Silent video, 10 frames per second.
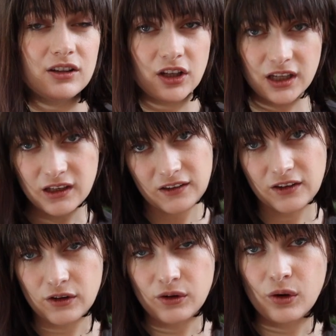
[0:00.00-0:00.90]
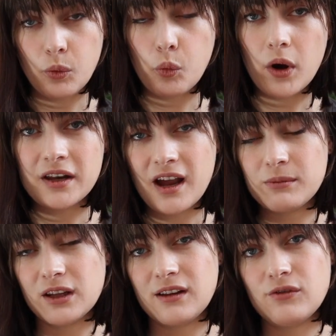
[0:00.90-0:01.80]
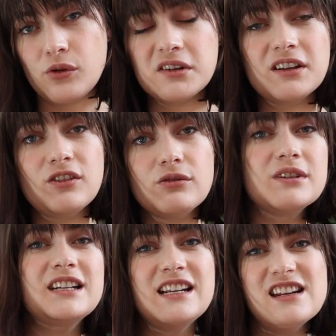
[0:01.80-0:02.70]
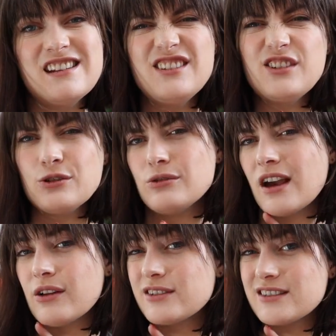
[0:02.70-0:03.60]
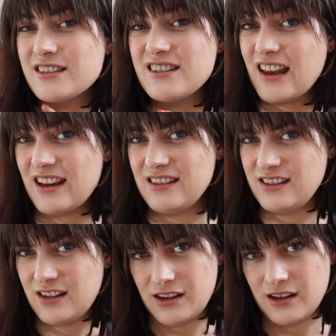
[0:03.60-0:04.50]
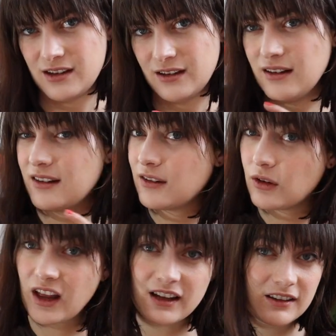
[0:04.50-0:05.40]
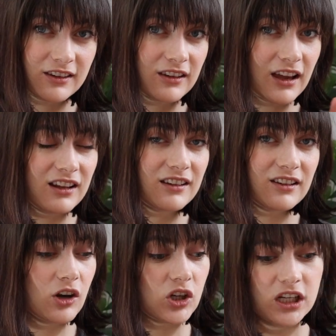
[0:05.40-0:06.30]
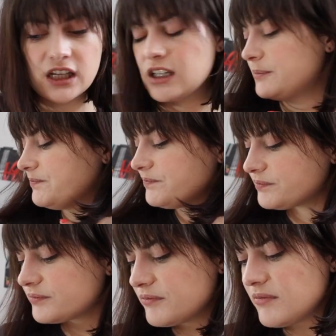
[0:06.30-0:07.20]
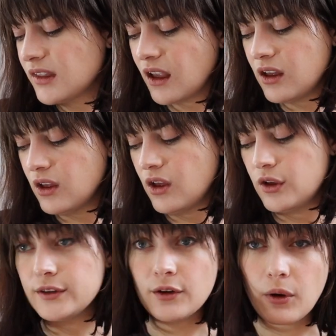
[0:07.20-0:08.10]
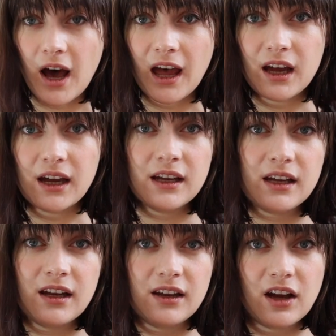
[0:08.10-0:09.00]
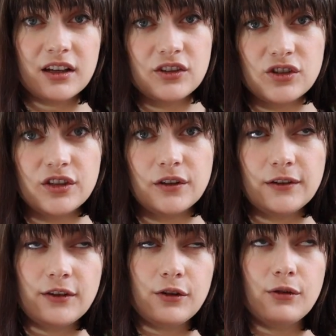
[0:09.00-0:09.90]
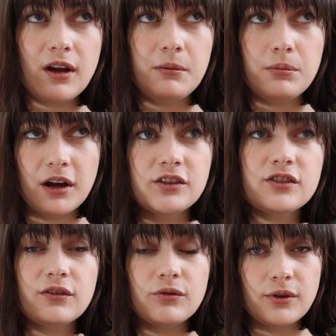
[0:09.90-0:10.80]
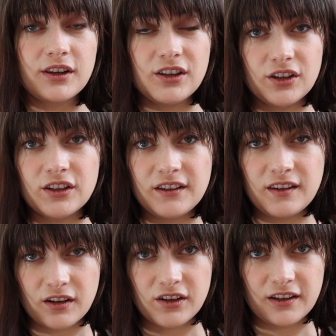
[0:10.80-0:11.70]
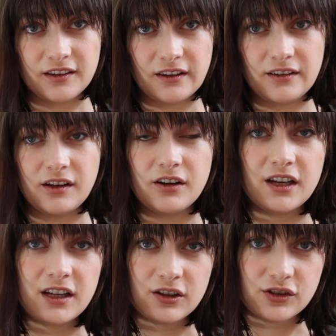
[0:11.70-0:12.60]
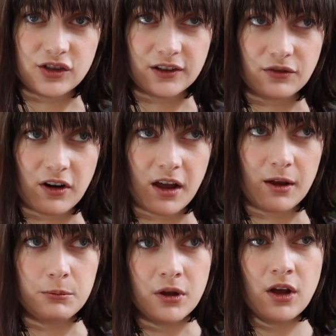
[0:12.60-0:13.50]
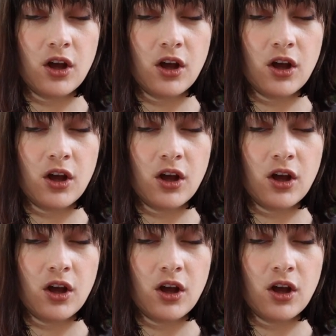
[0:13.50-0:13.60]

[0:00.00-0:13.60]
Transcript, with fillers: of look into what I'm looking forward into reading in 2019. So let's get started. So I got introduced to a bunch of really good series this year, either just from